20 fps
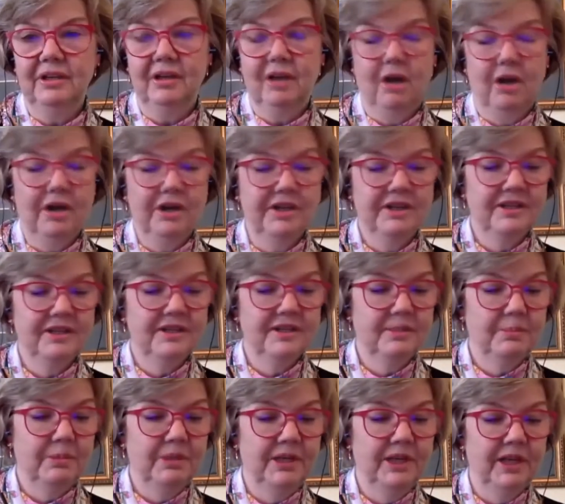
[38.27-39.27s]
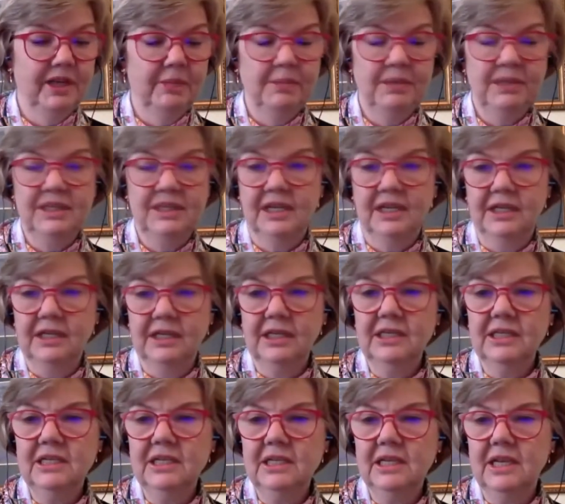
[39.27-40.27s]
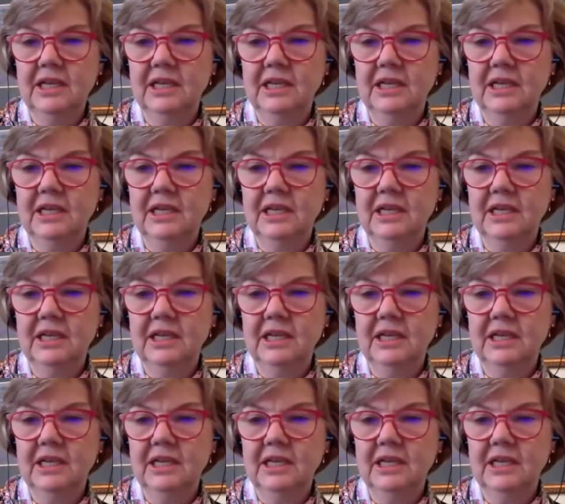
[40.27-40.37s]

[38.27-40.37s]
artist is Penelope Dunnigan,